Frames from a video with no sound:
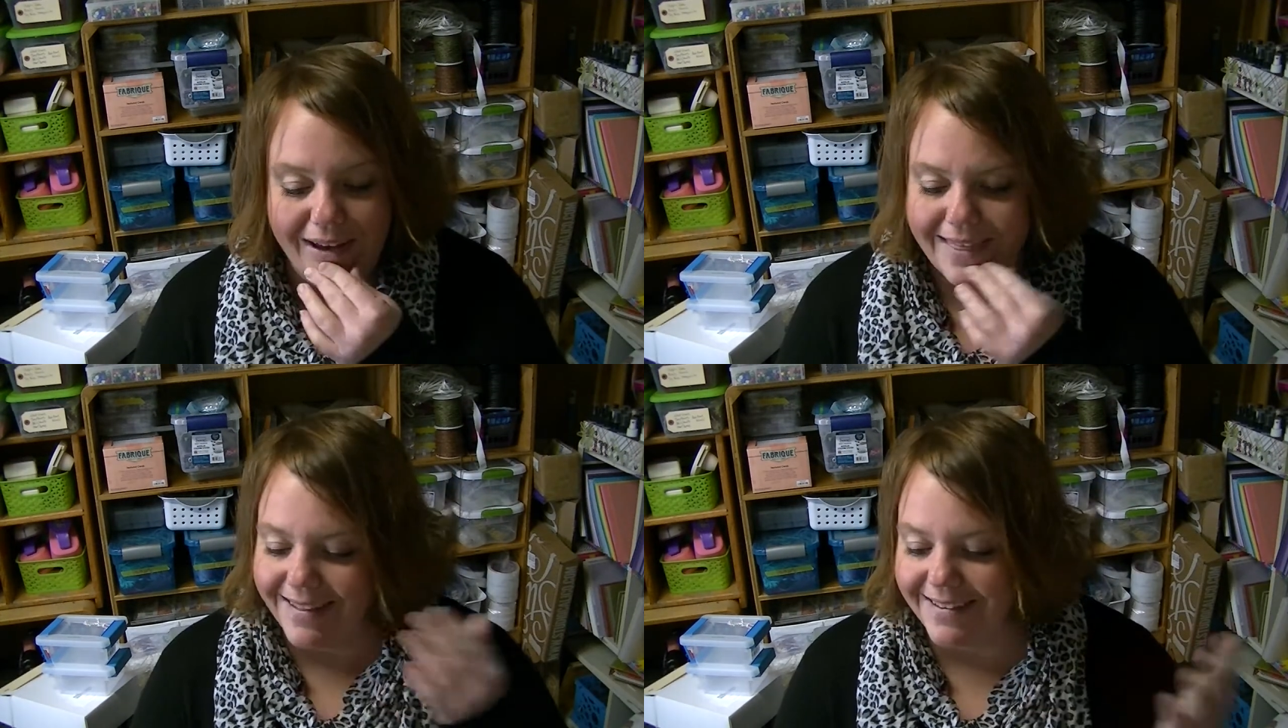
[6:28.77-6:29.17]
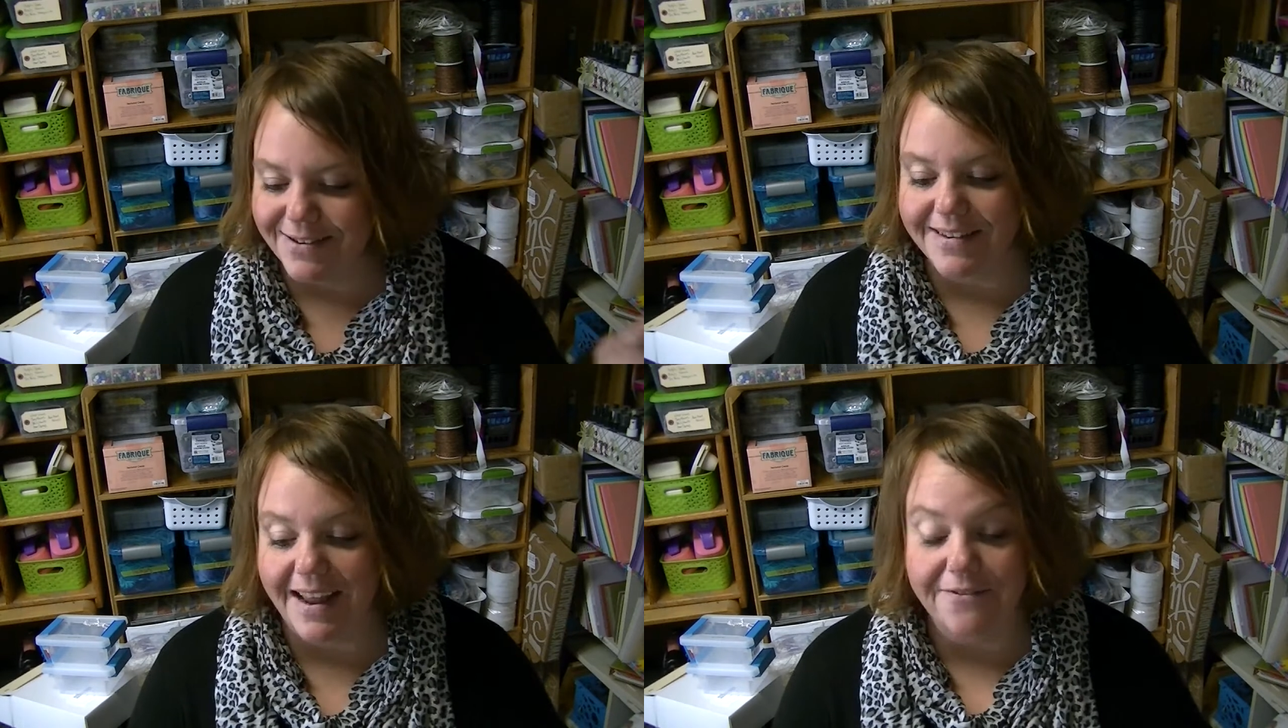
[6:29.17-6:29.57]
I thought this
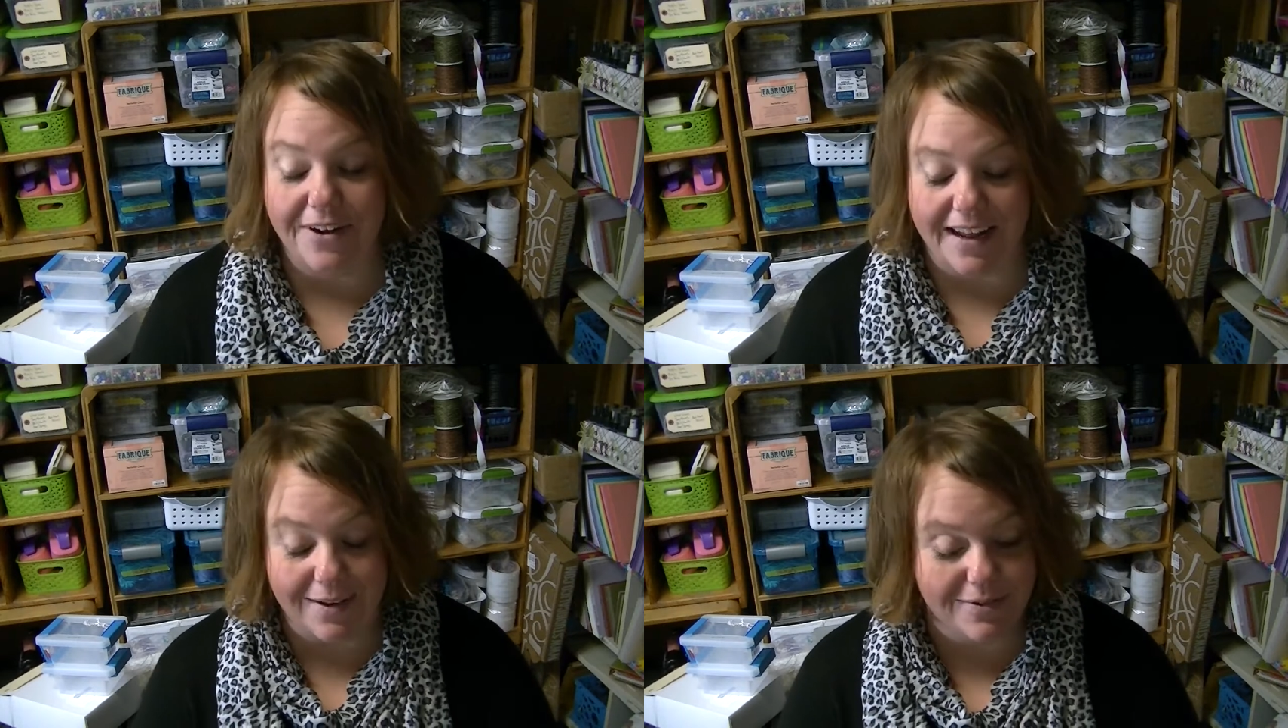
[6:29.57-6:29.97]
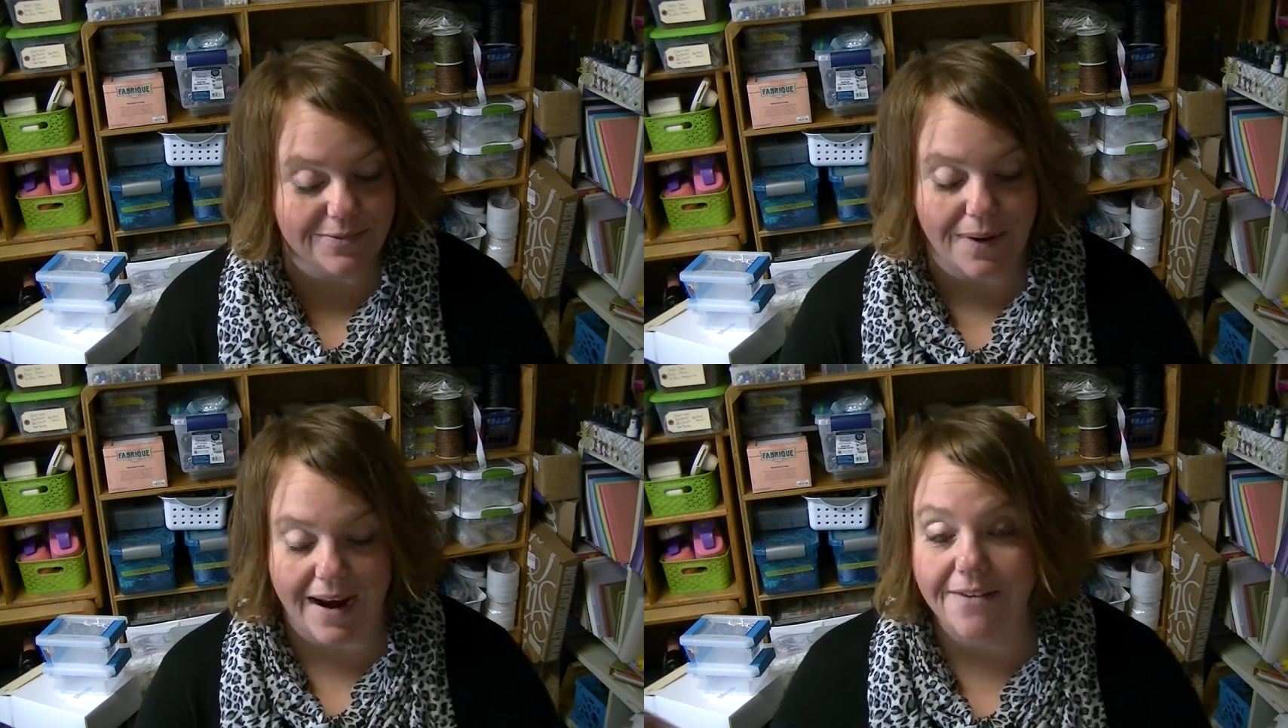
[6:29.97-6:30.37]
was kind of funny. It
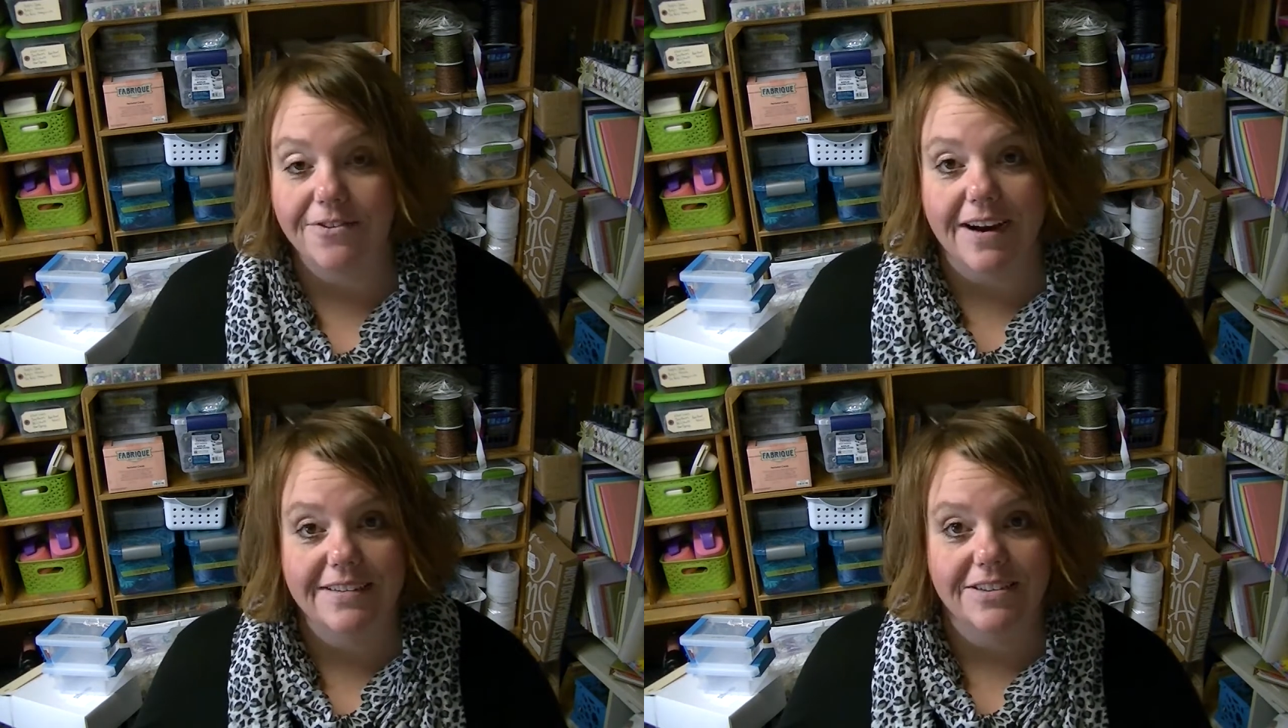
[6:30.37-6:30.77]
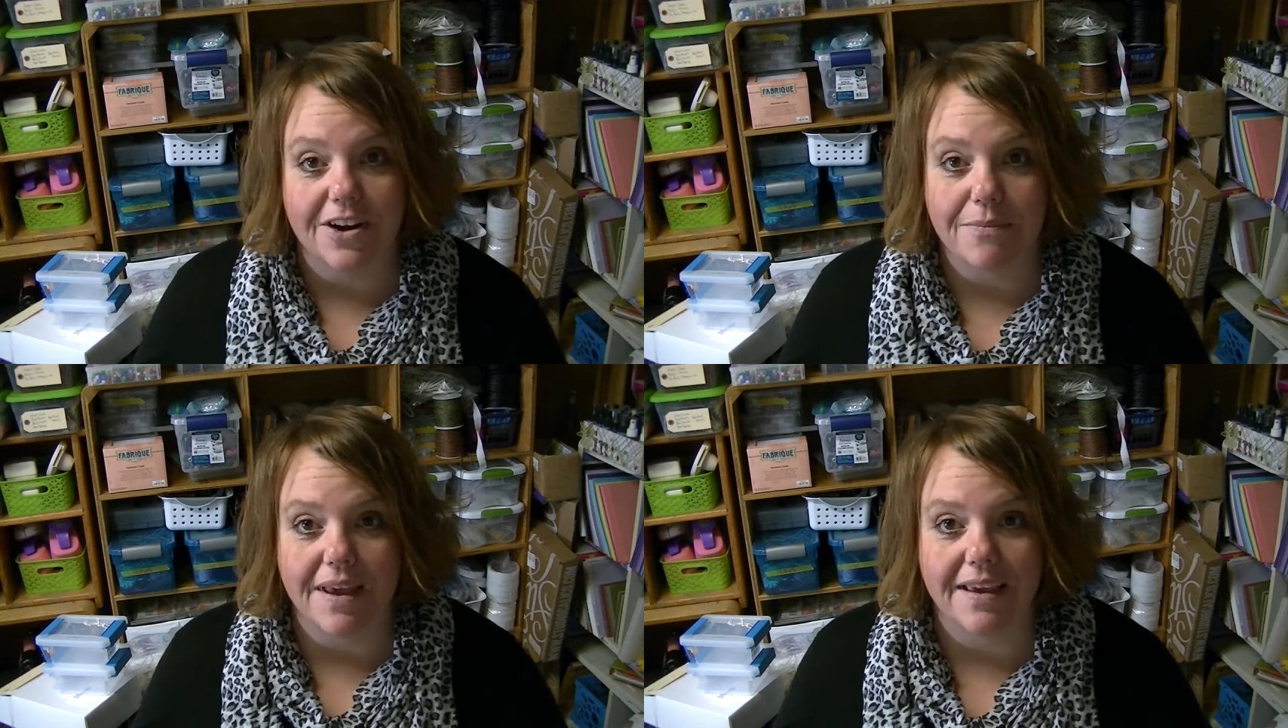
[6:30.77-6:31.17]
was right after I
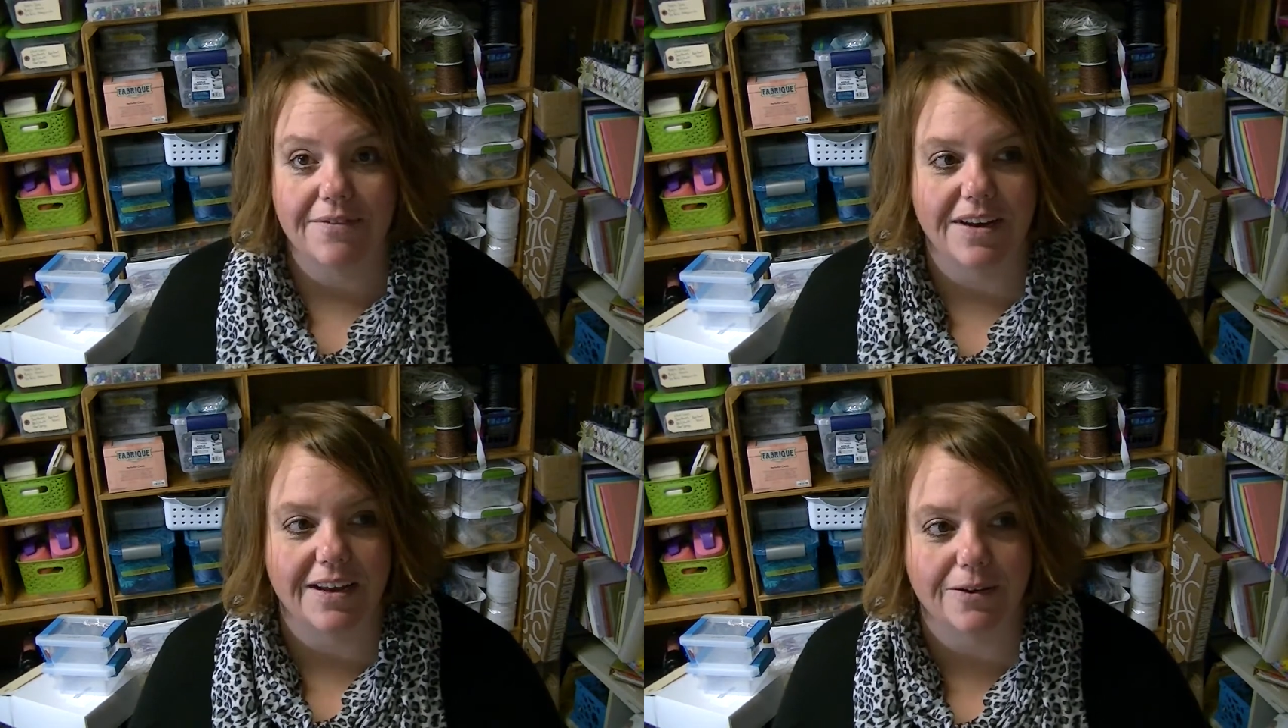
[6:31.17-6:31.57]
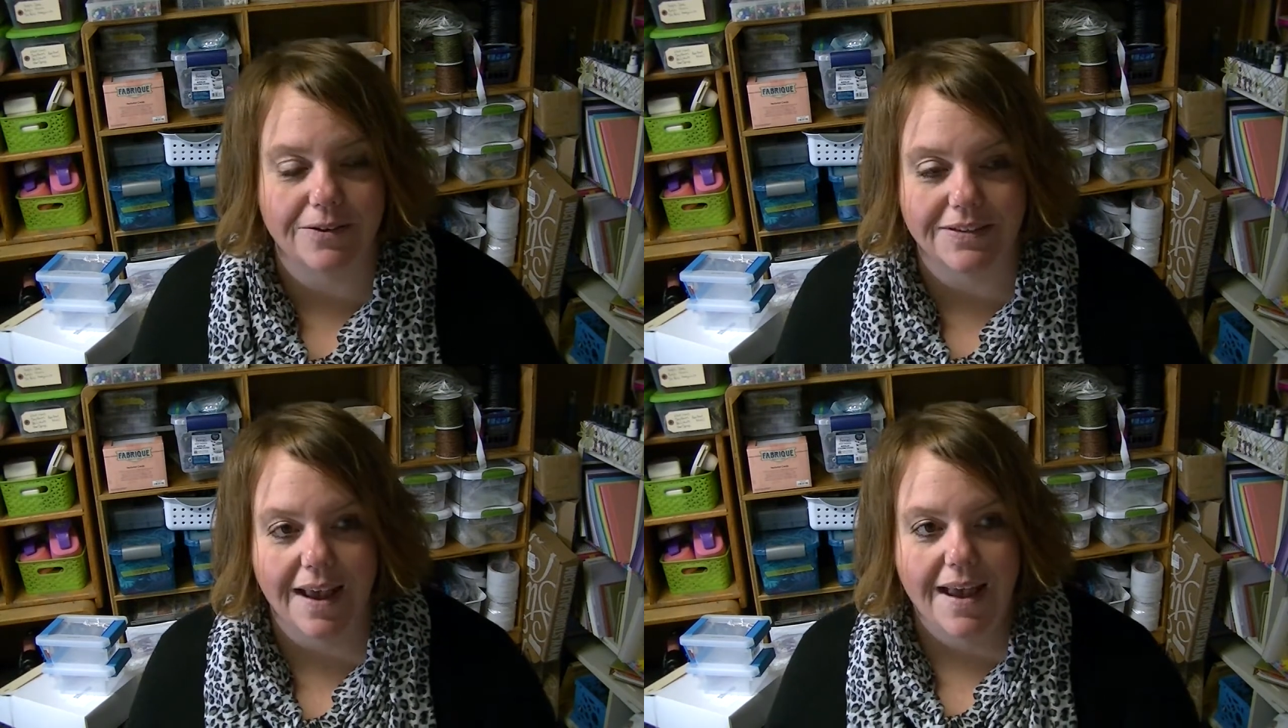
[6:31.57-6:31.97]
started making
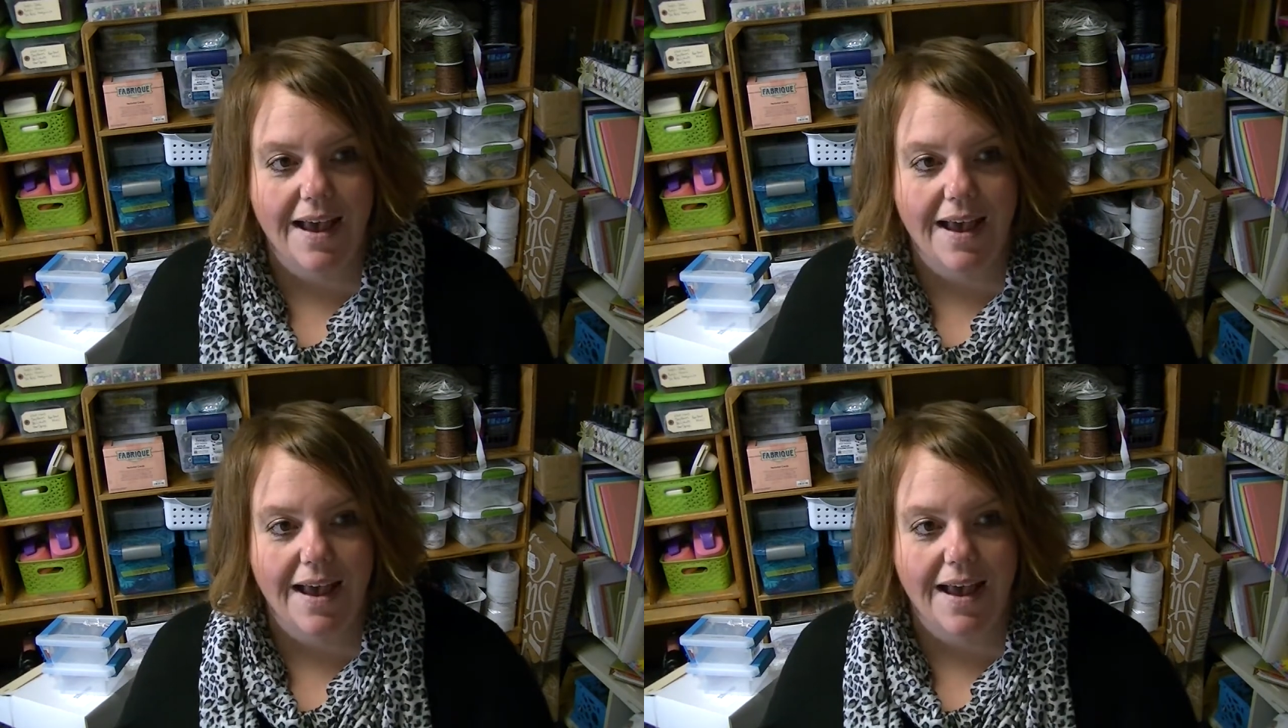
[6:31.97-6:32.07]
videos,